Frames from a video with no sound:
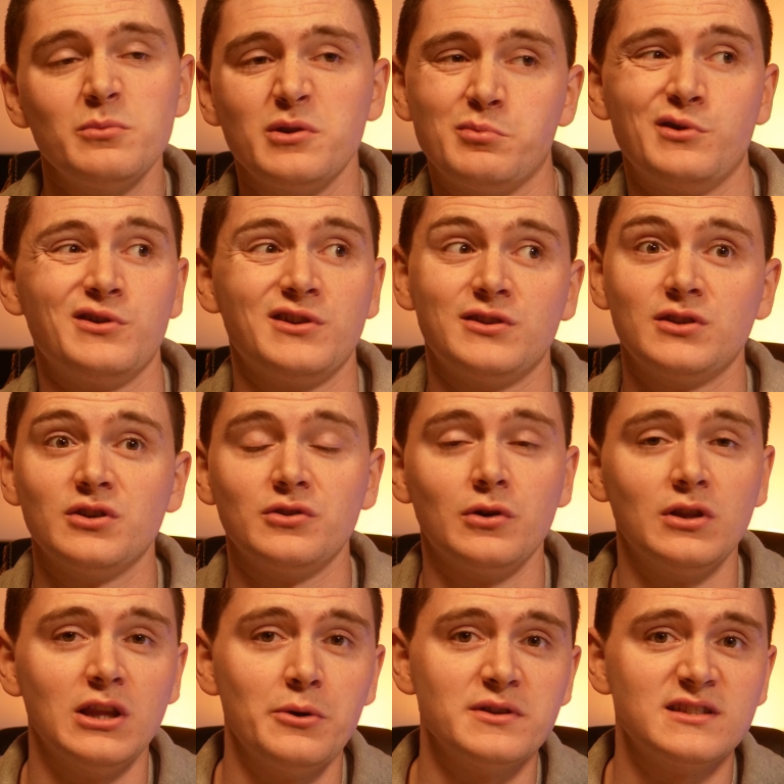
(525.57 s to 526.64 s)
We could have
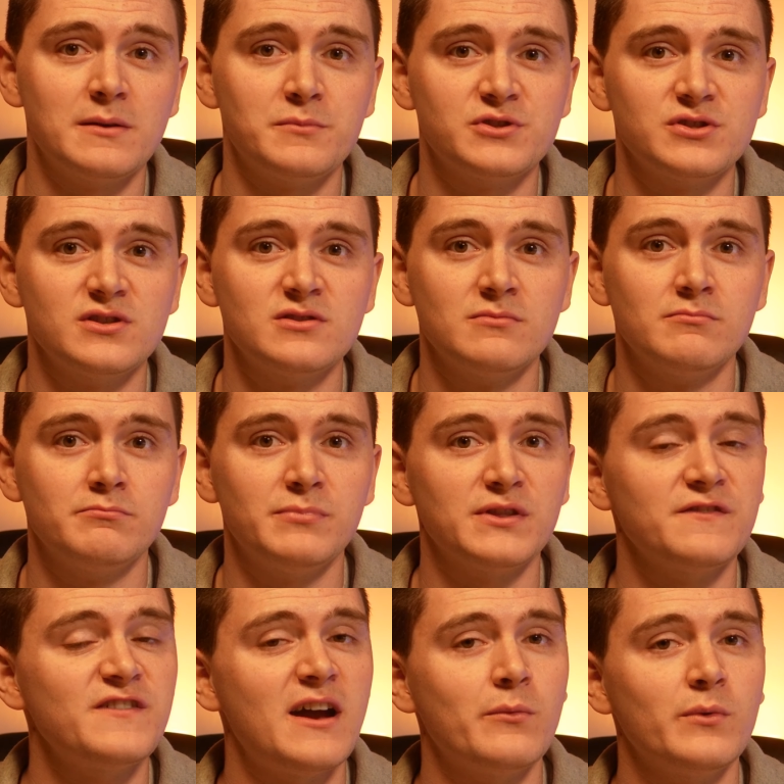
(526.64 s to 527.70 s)
got lower temperatures, but
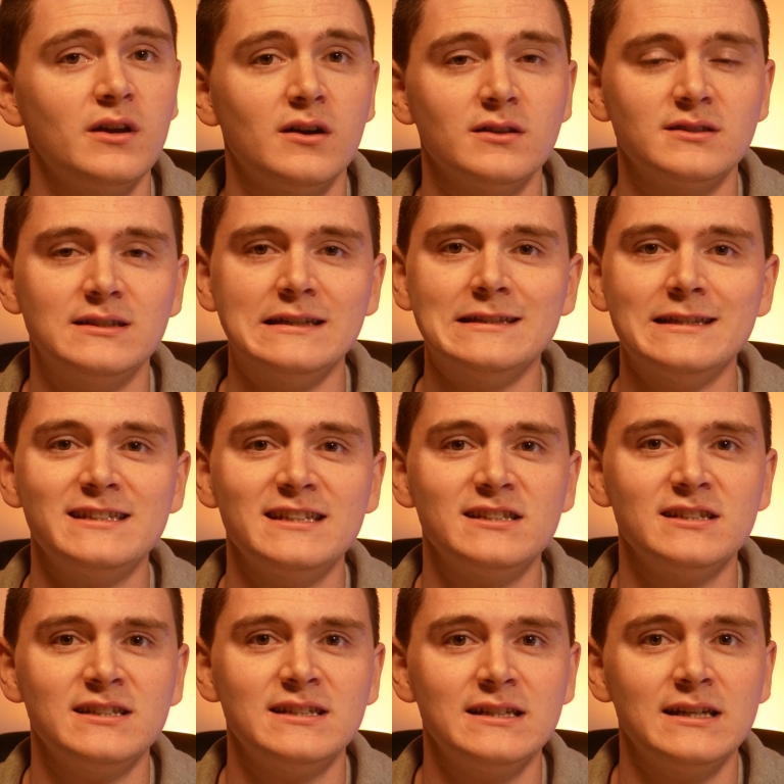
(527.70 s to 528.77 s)
the fact we are
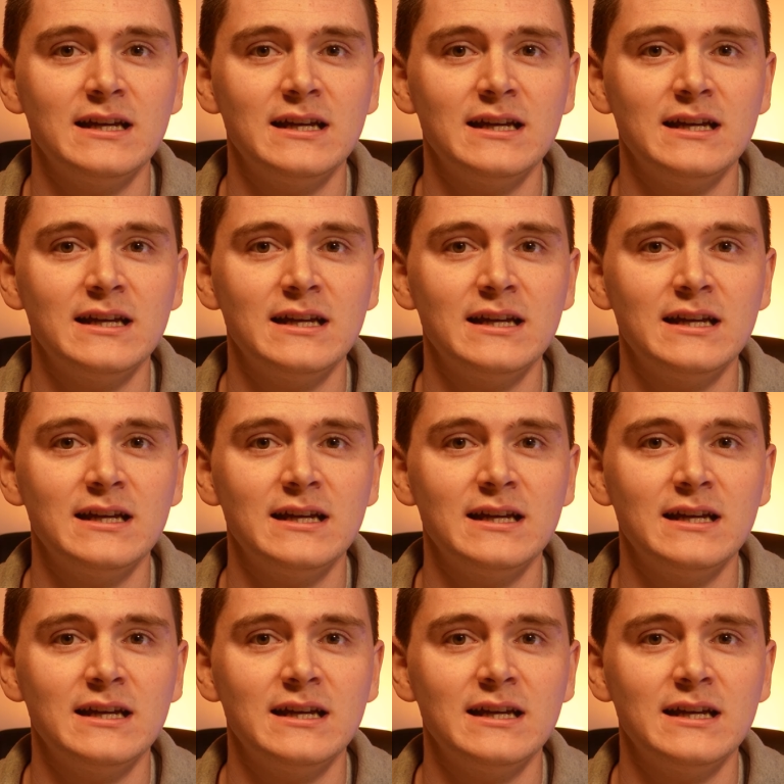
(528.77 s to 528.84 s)
delidded